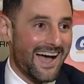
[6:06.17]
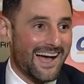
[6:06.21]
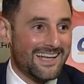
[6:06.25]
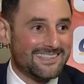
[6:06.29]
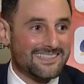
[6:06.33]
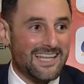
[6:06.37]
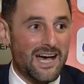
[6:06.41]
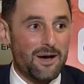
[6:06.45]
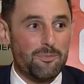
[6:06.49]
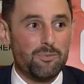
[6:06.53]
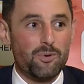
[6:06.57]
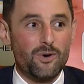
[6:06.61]

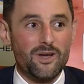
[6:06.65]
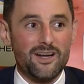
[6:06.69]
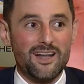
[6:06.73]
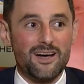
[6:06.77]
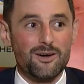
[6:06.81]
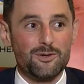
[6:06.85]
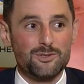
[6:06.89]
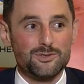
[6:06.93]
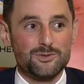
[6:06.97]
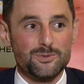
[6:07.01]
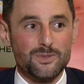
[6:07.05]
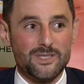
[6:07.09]
at that point,
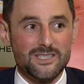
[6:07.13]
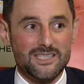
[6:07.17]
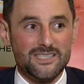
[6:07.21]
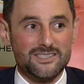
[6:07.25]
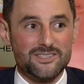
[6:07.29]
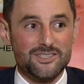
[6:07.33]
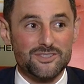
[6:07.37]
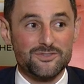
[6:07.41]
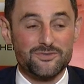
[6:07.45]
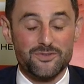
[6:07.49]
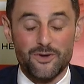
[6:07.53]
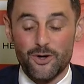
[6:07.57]
I was really
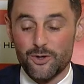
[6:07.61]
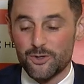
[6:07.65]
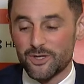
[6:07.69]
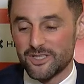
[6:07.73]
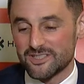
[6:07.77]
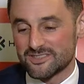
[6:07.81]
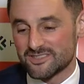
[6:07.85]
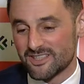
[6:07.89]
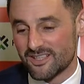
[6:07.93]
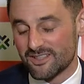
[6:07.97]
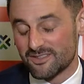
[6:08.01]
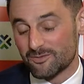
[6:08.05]
just
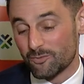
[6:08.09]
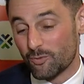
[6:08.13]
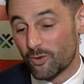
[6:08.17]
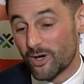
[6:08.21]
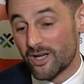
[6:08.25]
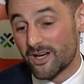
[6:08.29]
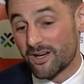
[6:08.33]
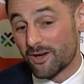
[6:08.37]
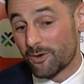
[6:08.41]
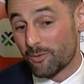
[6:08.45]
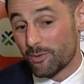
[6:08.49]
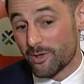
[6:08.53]
focused on
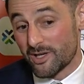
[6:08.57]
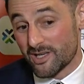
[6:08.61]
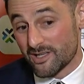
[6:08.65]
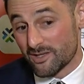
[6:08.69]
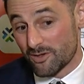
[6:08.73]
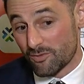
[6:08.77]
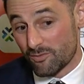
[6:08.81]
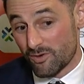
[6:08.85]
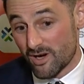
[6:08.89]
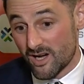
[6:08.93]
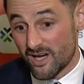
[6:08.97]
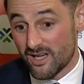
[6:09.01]
what are we
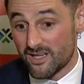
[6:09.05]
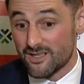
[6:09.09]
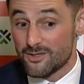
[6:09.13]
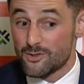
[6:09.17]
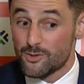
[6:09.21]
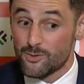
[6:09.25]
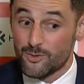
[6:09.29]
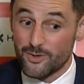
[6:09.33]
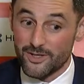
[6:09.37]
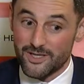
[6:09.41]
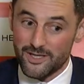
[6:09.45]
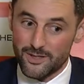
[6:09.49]
going to run,
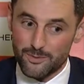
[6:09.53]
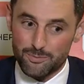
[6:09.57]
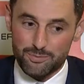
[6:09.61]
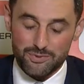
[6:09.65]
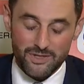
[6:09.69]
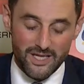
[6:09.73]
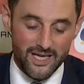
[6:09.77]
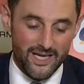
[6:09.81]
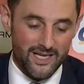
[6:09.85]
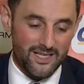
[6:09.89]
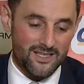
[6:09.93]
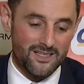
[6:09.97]
who are we going to
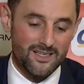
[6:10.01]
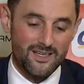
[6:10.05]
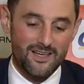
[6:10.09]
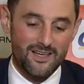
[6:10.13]
play.